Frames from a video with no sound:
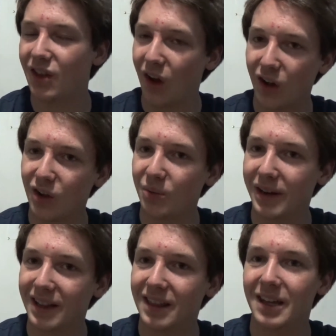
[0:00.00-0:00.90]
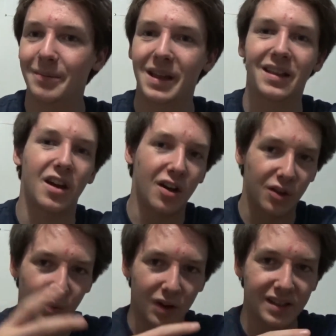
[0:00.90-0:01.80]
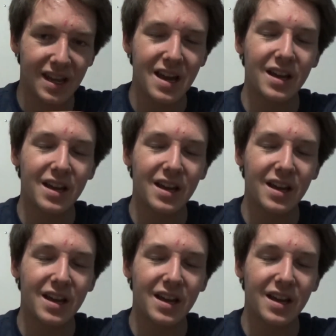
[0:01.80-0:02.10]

the Halloween theme than the other ones.